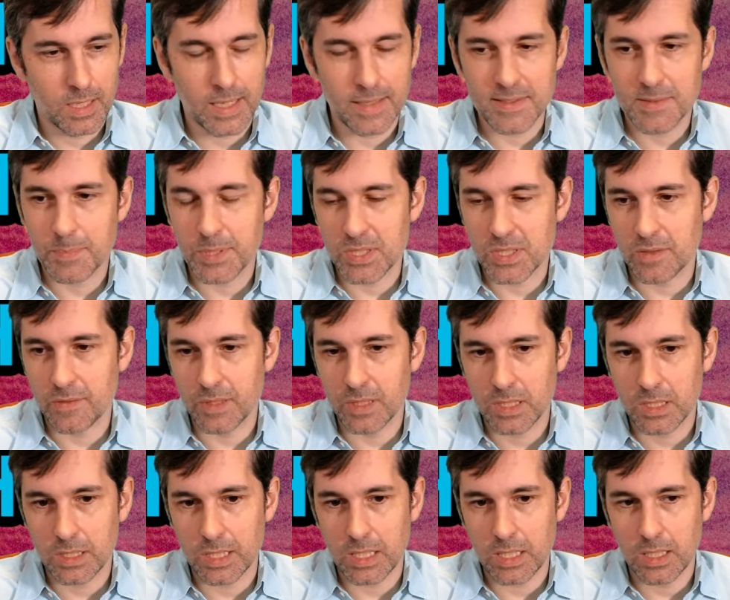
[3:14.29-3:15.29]
And
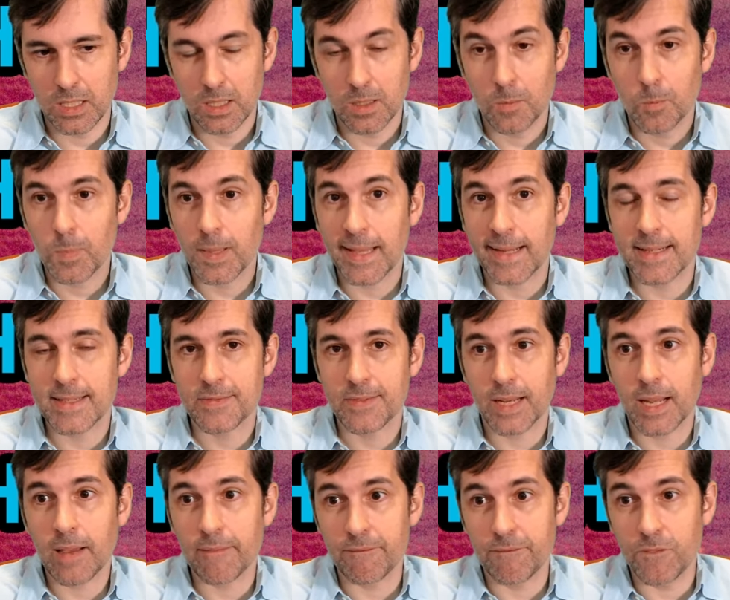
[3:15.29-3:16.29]
specifically, planets
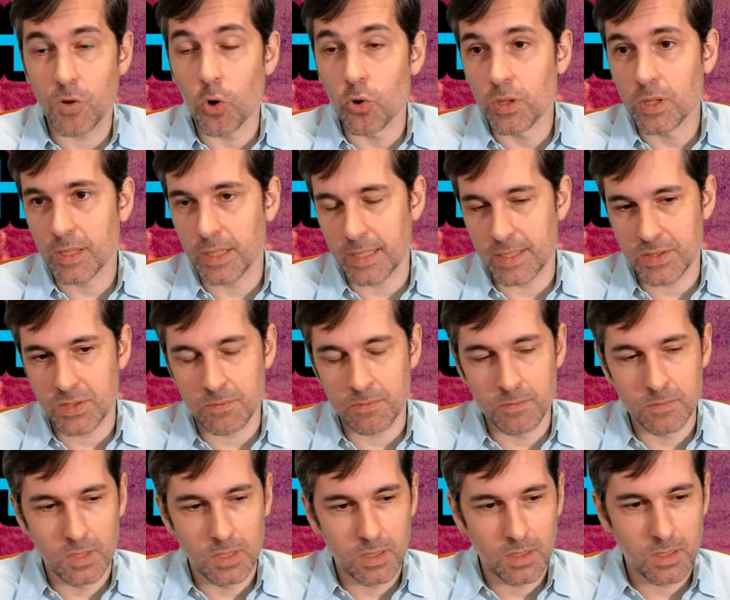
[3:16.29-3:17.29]
that have
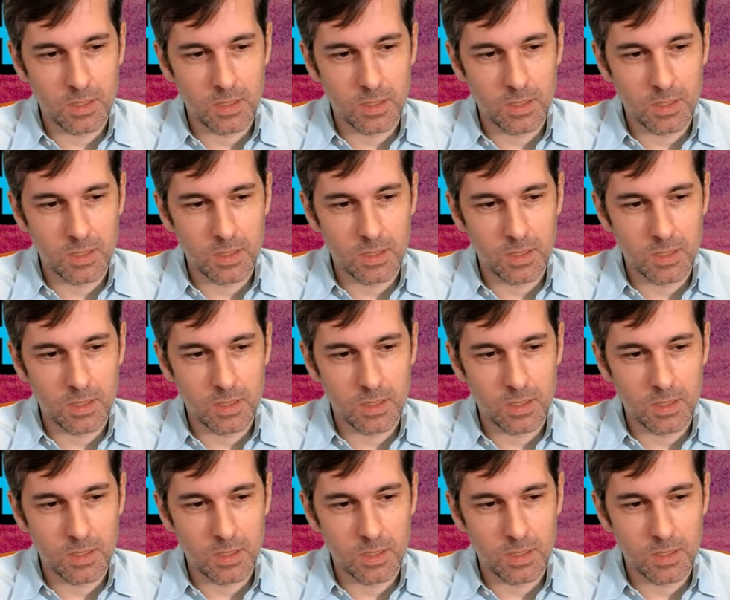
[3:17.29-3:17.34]
volcanism